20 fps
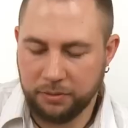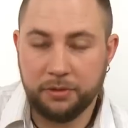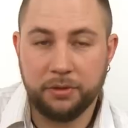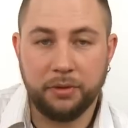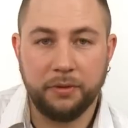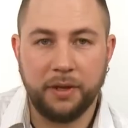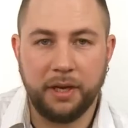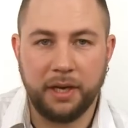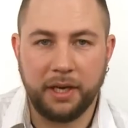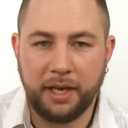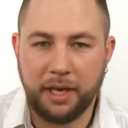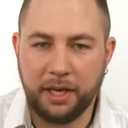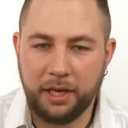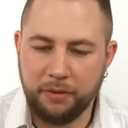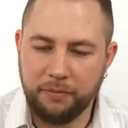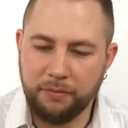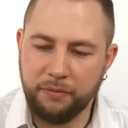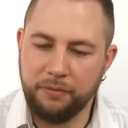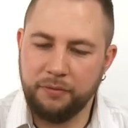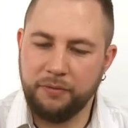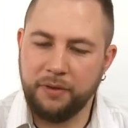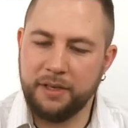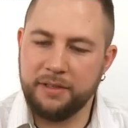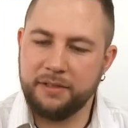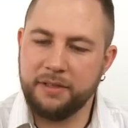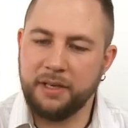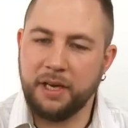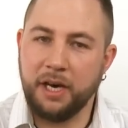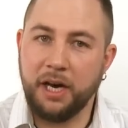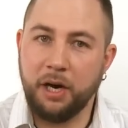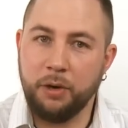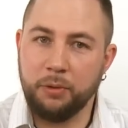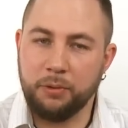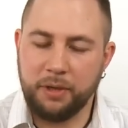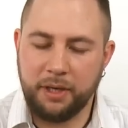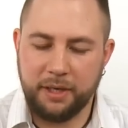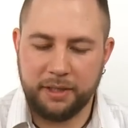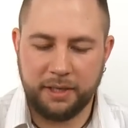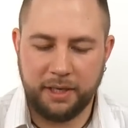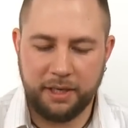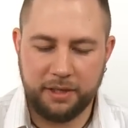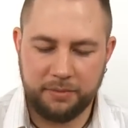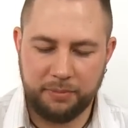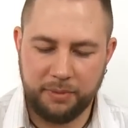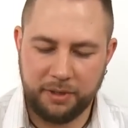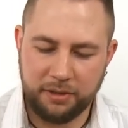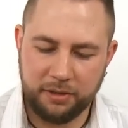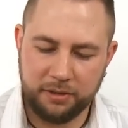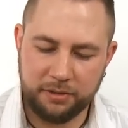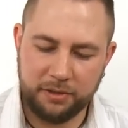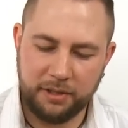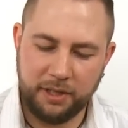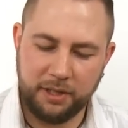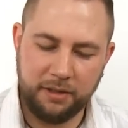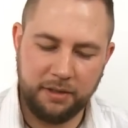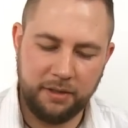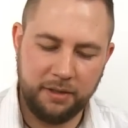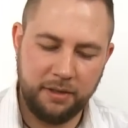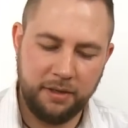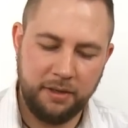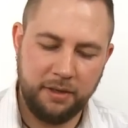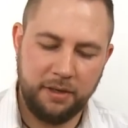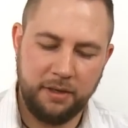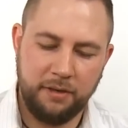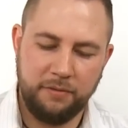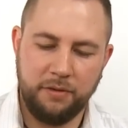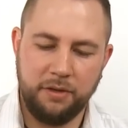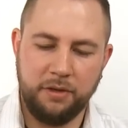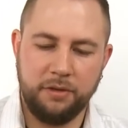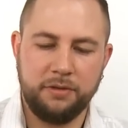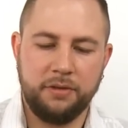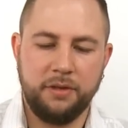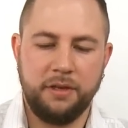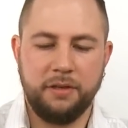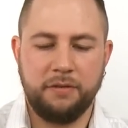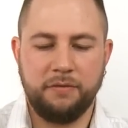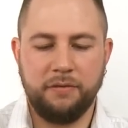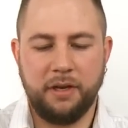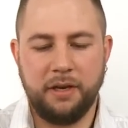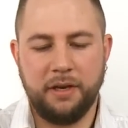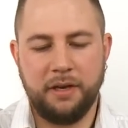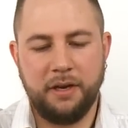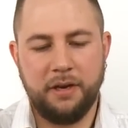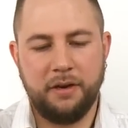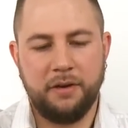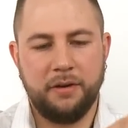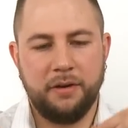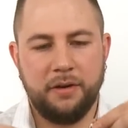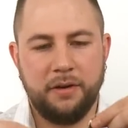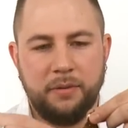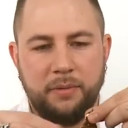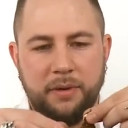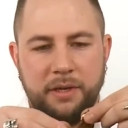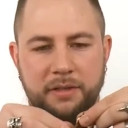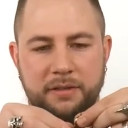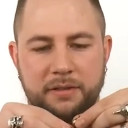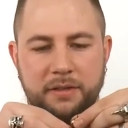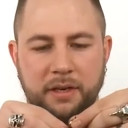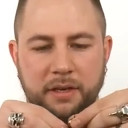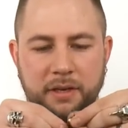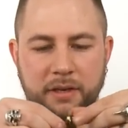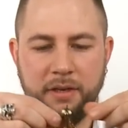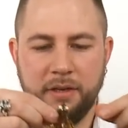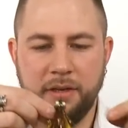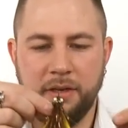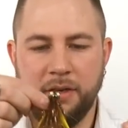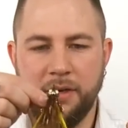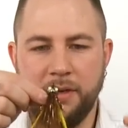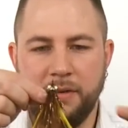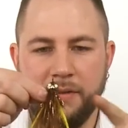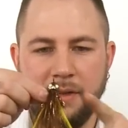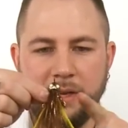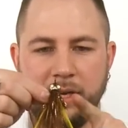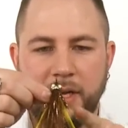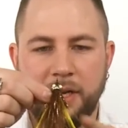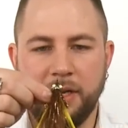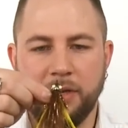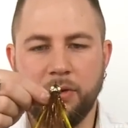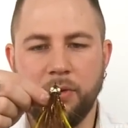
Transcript: so they're kind of facing out like that, because then if you look to this fly here, when it's done, they kind of